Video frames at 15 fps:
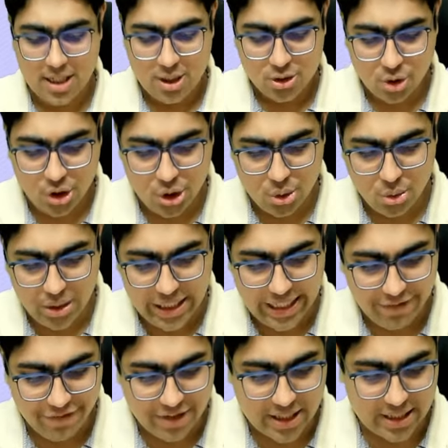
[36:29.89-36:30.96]
So you need
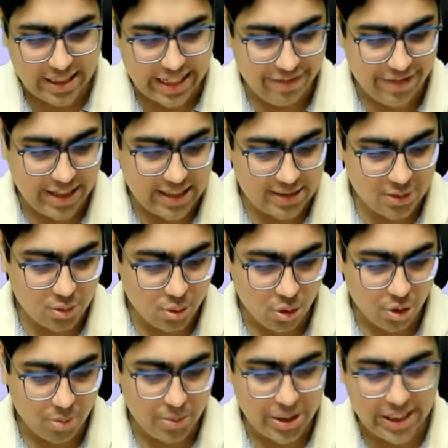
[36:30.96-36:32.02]
further evidence to
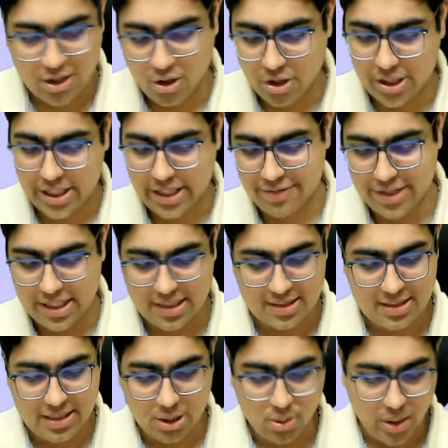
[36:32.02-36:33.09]
corroborate the audit evidence
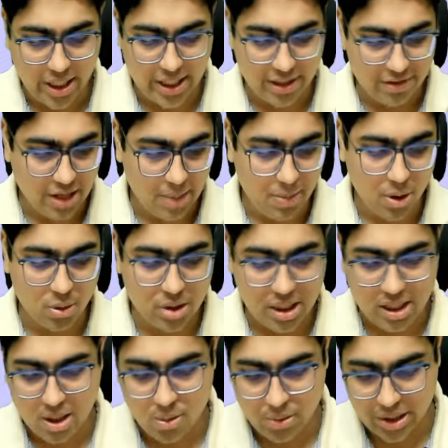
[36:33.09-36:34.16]
required about the
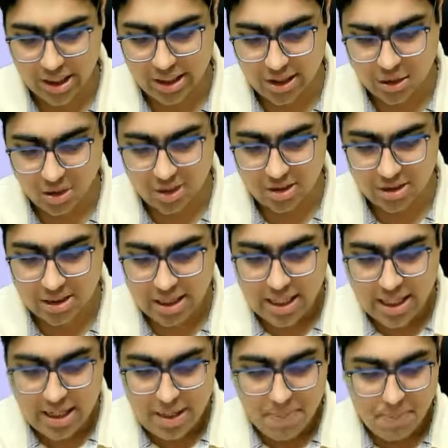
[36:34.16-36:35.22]
accounting records.
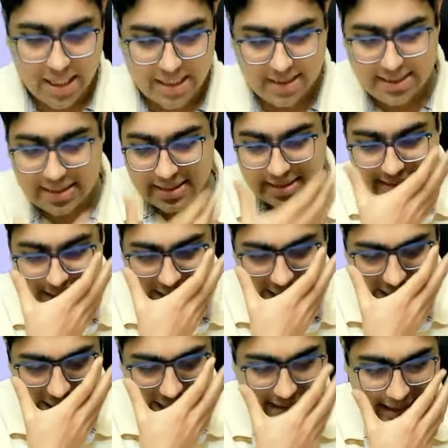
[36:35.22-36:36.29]
Plus,
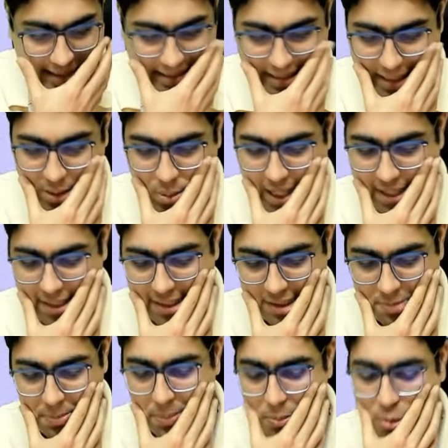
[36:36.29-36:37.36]
certain essays require
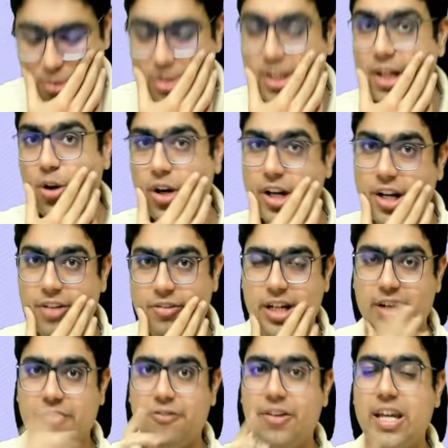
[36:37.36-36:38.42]
disproportionate audit work,
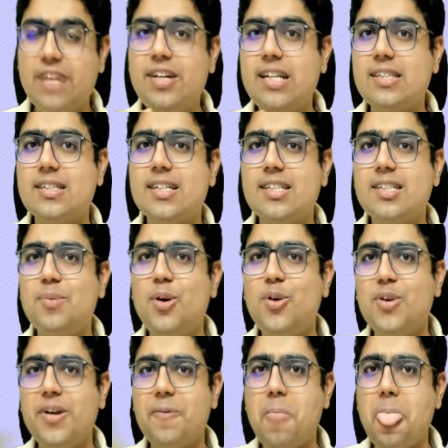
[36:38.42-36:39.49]
where we discussed
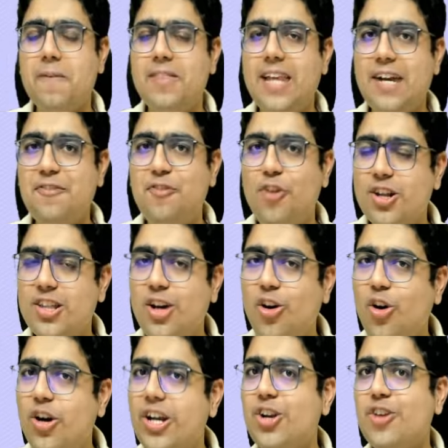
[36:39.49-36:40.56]
about that for the
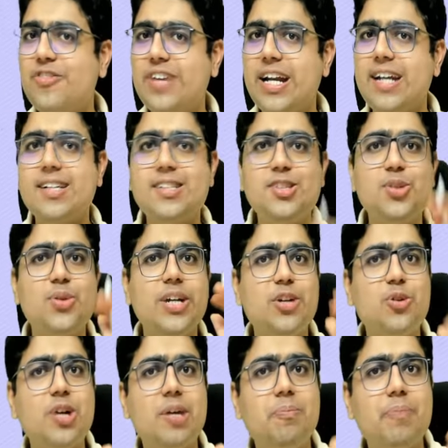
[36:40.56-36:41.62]
audit of debtors, you need
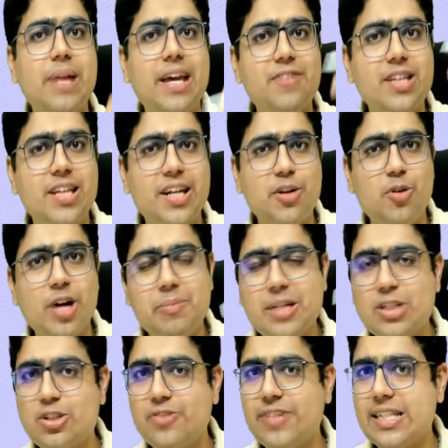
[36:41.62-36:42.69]
to comply with the
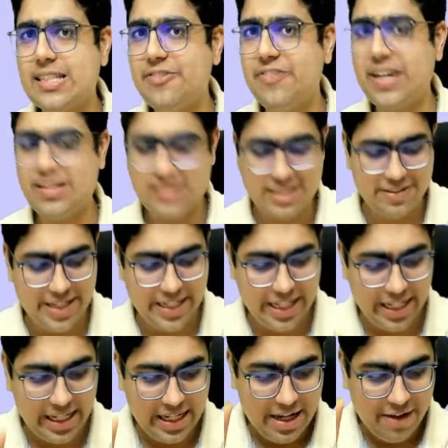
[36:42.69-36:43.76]
requirements of SA
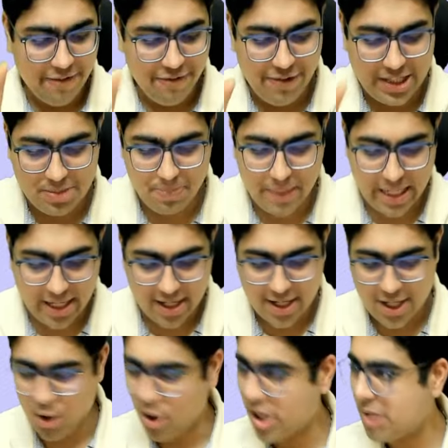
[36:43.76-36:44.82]
570, which may
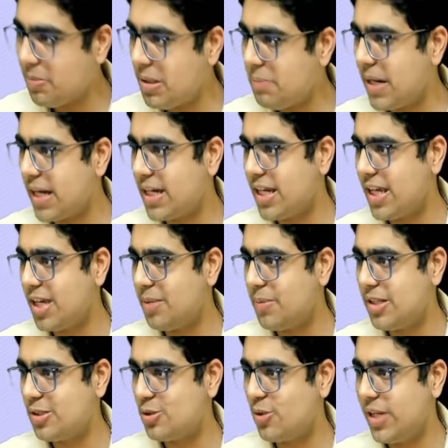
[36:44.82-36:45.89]
not be practicable.
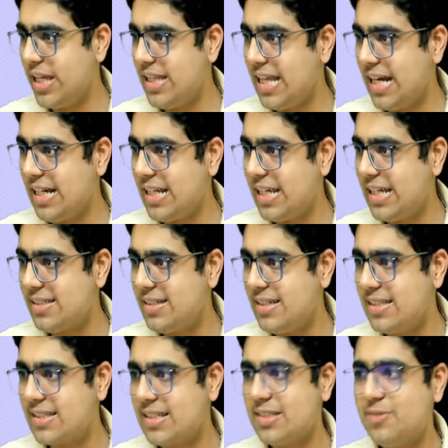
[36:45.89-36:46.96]
So in that case,
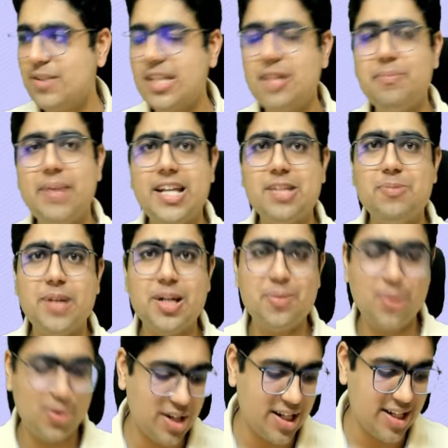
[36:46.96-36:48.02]
discuss with the management
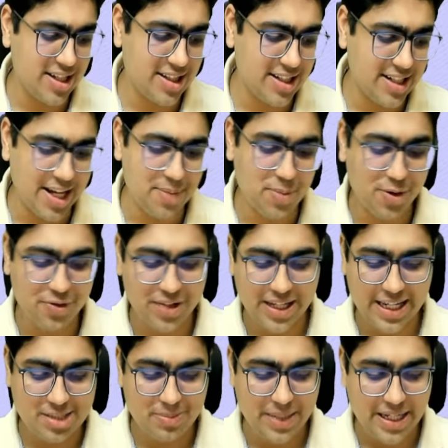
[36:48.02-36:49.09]
about another type of
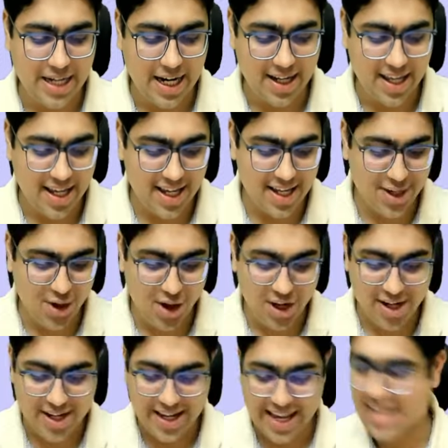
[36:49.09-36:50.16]
engagement. And here
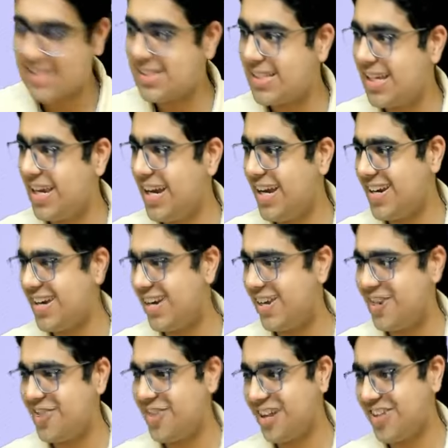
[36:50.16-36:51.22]
your SA
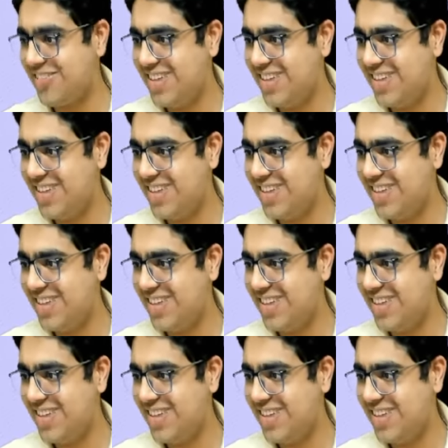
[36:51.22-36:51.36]
805.